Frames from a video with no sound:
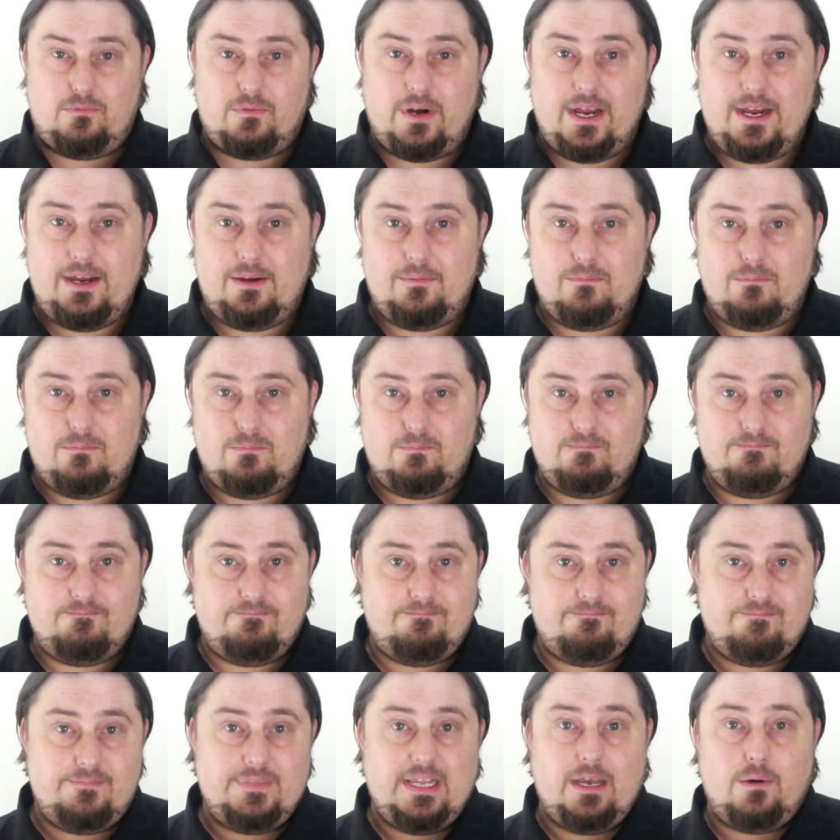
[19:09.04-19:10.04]
right?
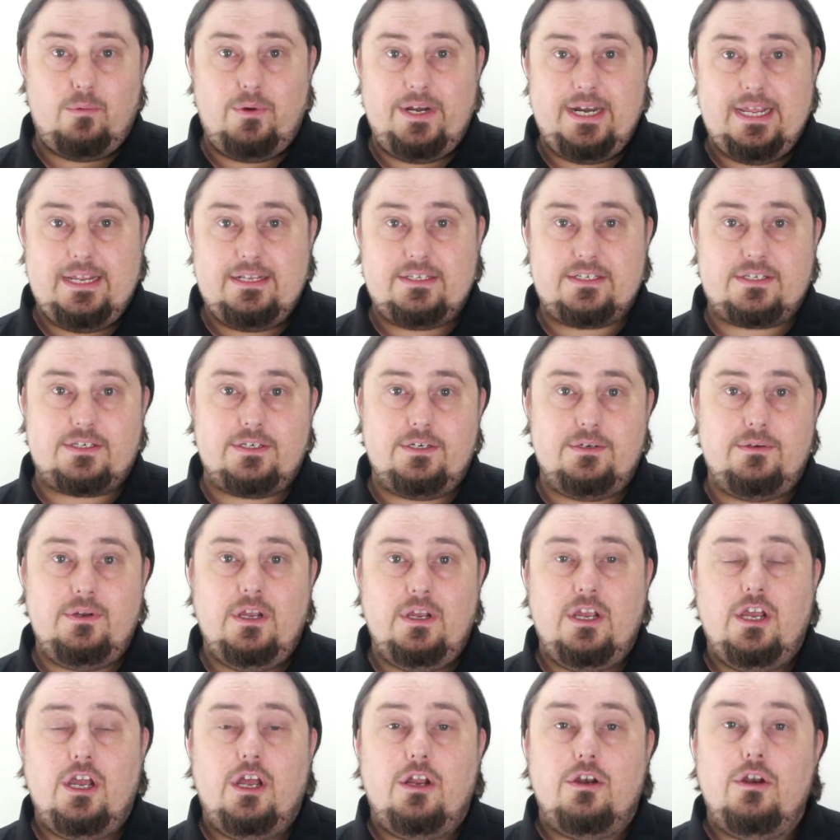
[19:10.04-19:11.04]
Now we need to
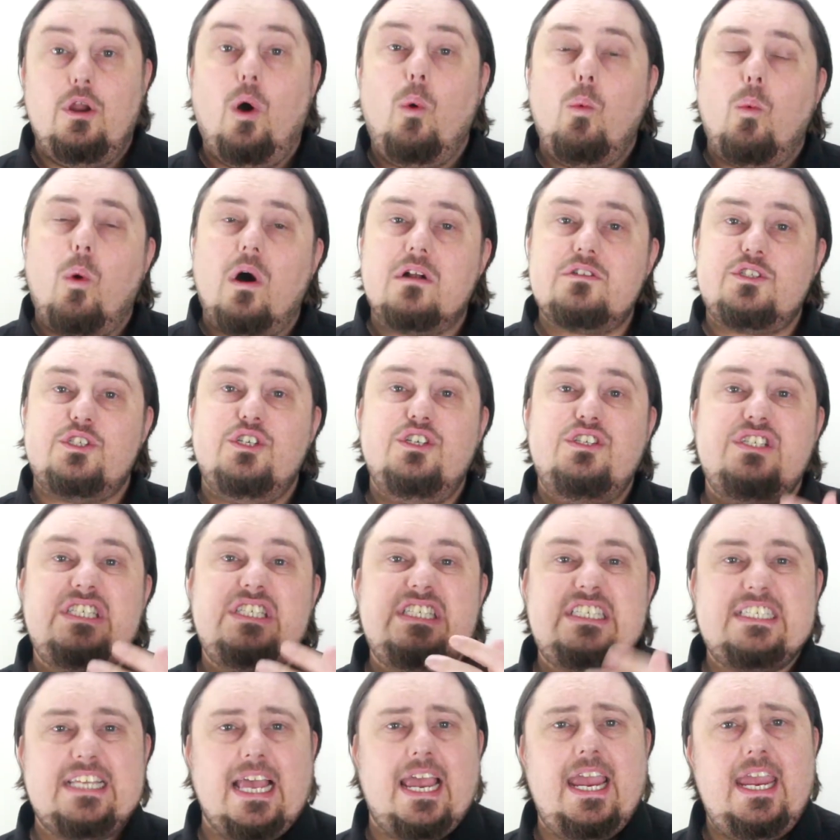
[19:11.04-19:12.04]
know what to
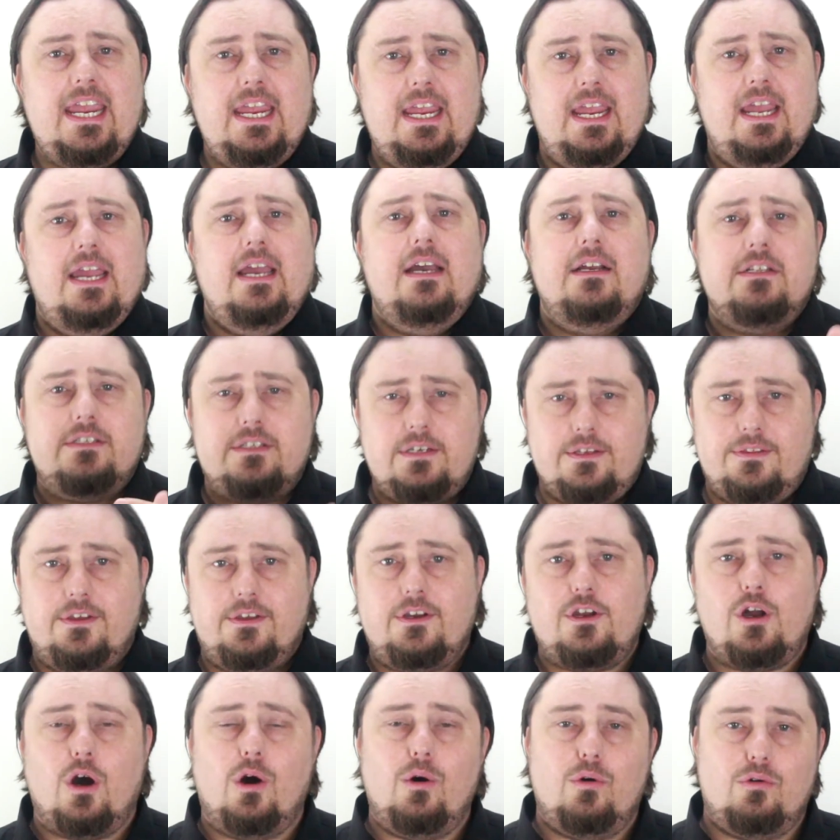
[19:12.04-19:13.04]
say to the
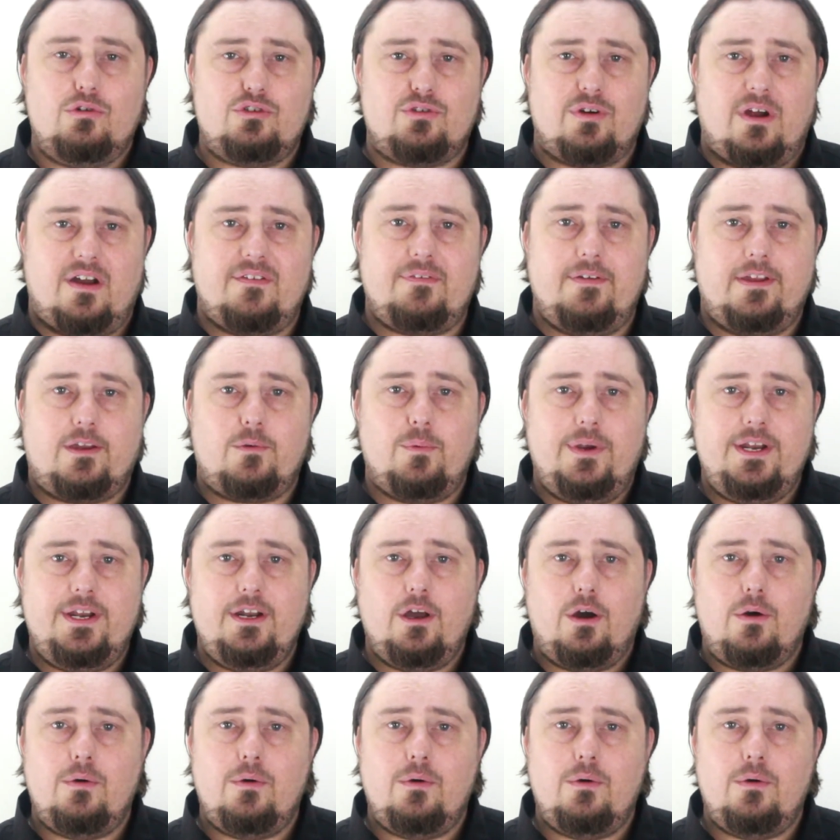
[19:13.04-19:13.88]
cold traffic. We